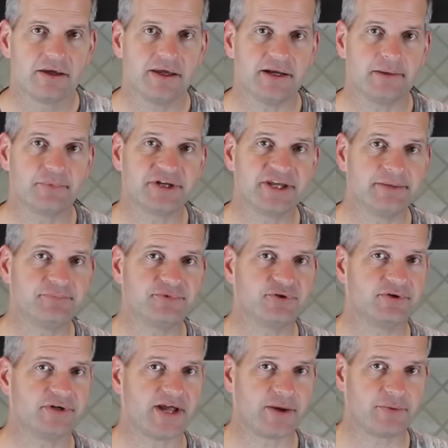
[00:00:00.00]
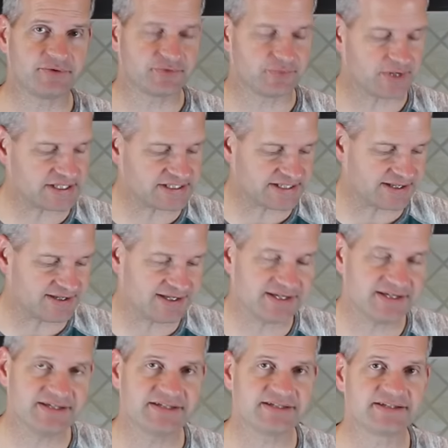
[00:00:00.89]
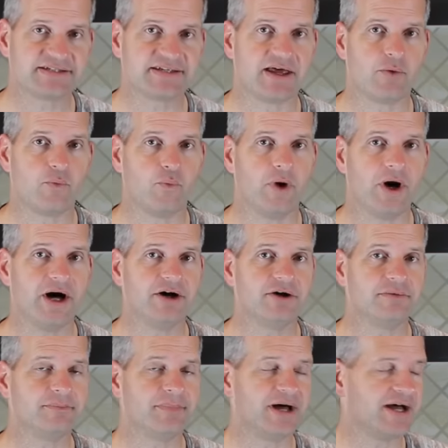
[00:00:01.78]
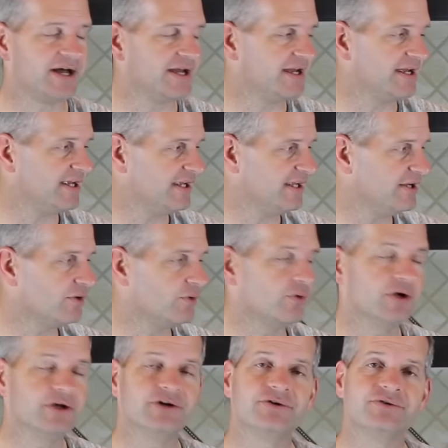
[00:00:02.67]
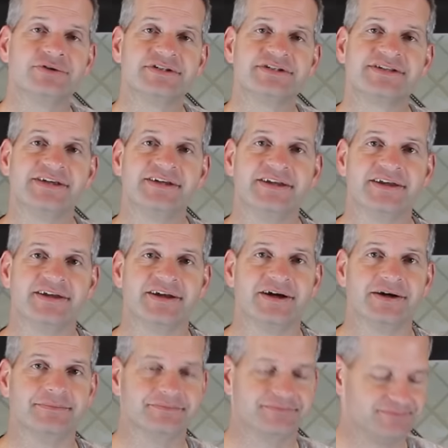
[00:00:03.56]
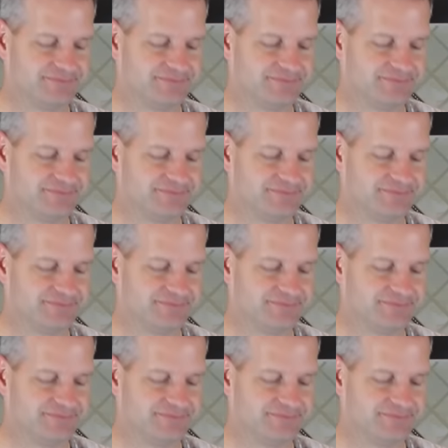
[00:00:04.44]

And I'm going to keep doing that with the rest of these while my oil is heating up.